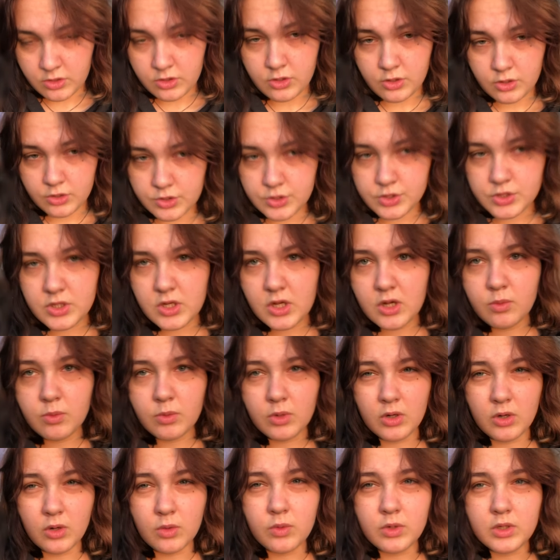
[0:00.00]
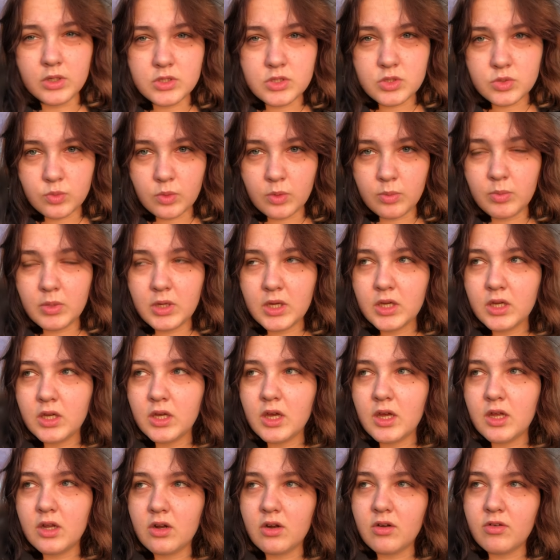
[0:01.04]
Thursday, we're going swimming
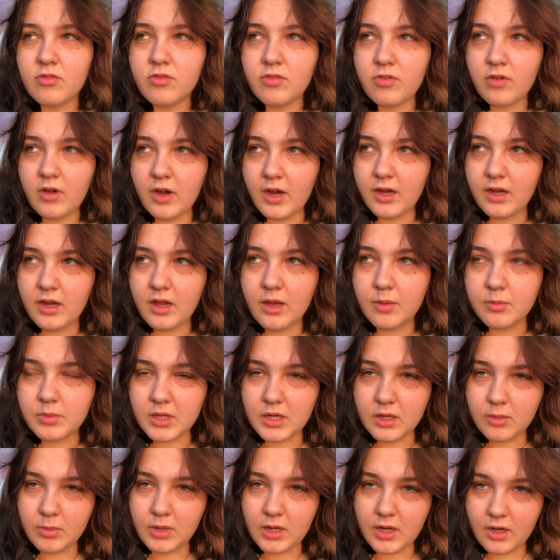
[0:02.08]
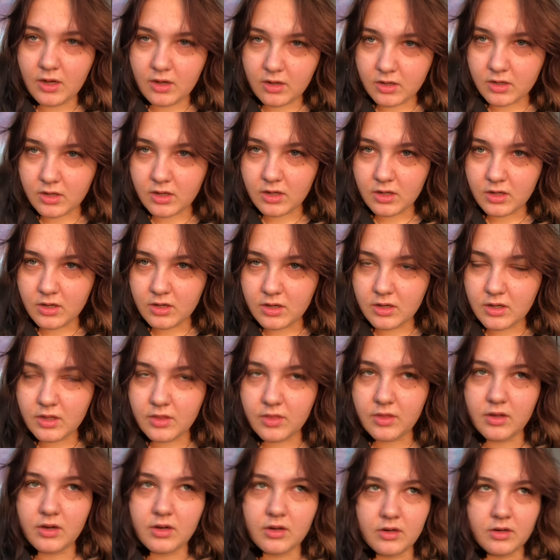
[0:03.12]
and on Friday, I'm getting my hair cut and
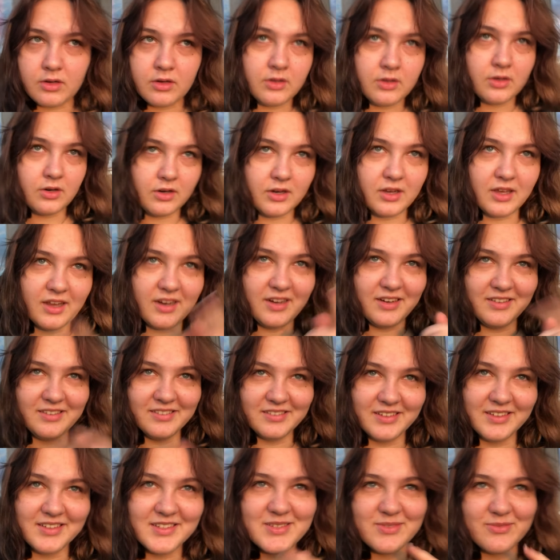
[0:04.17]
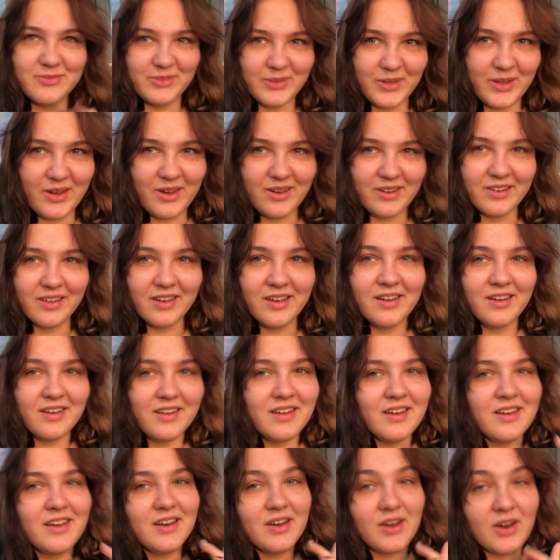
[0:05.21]
then you're getting this vlog
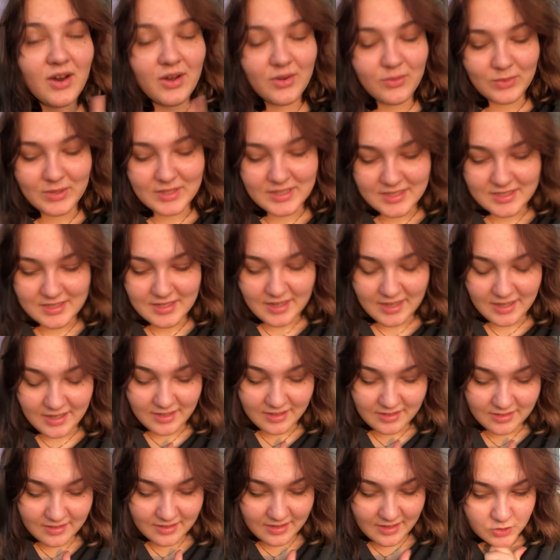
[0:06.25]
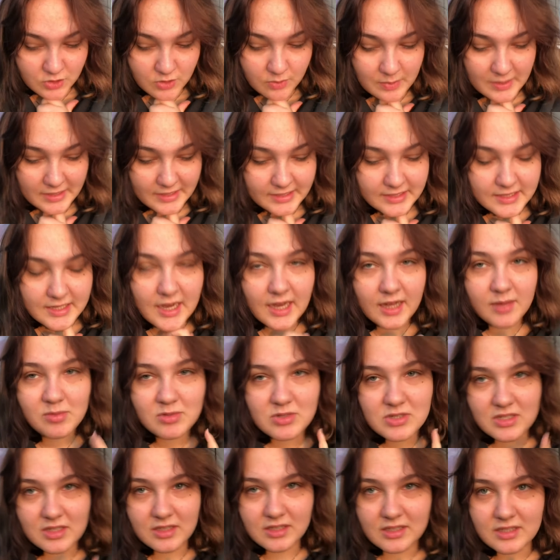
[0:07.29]
on Sunday. So by the time you
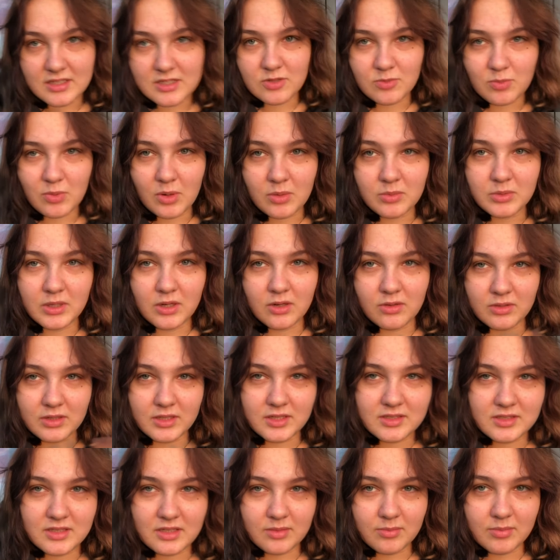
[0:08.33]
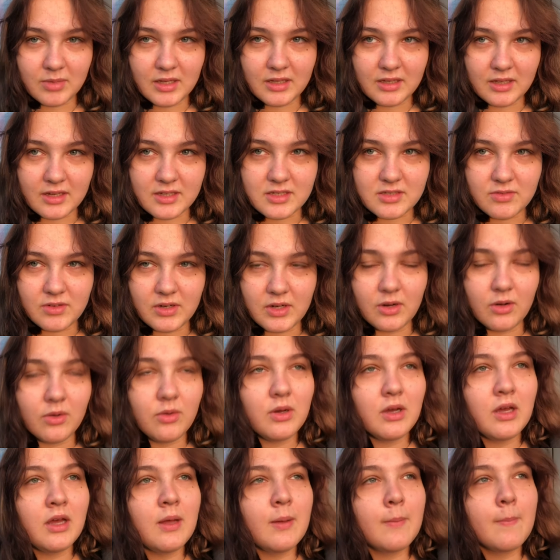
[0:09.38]
see this, you've probably already seen my last video.
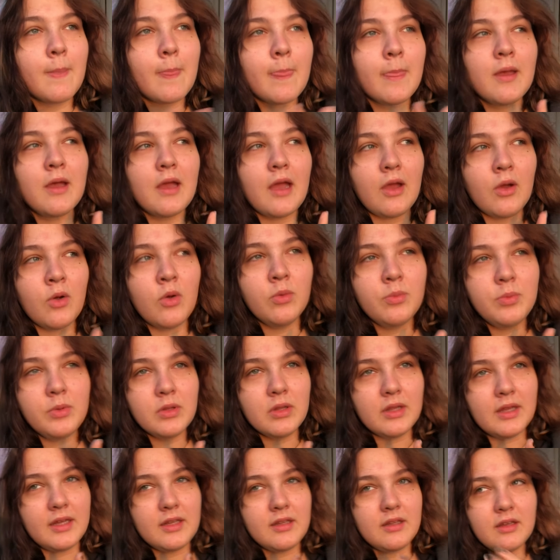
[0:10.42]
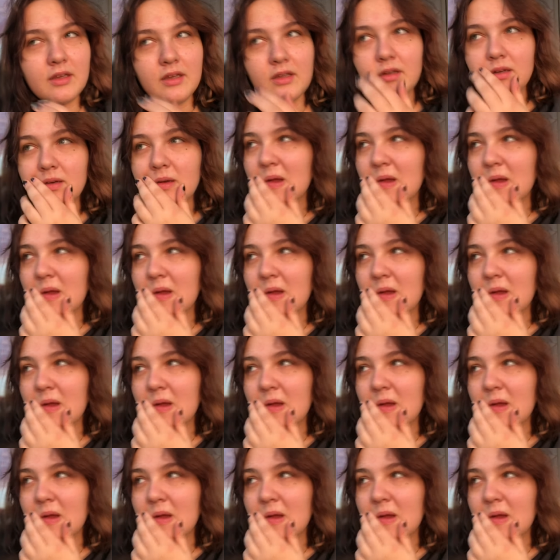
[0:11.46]
I hope you liked it.